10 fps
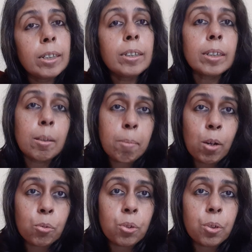this
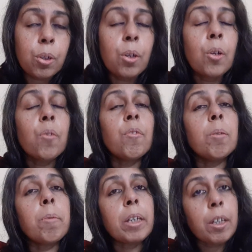amount
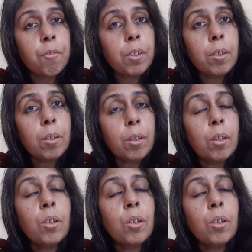will be given